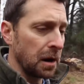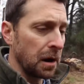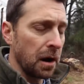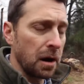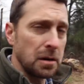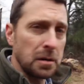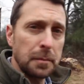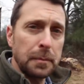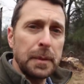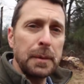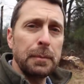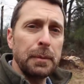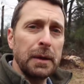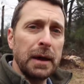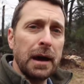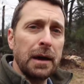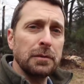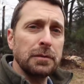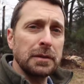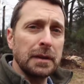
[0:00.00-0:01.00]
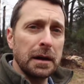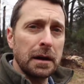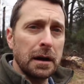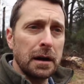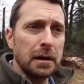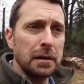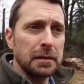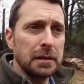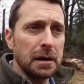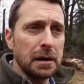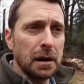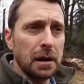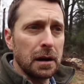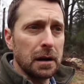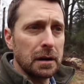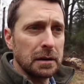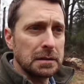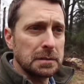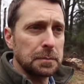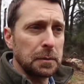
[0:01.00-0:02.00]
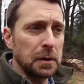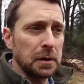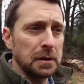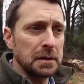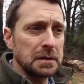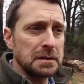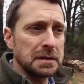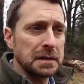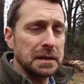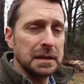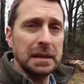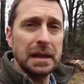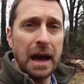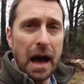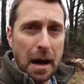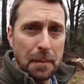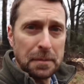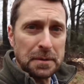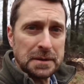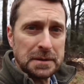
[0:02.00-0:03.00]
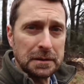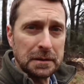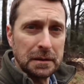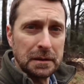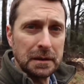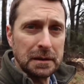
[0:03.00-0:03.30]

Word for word: Are there people out there that are experiencing the opposite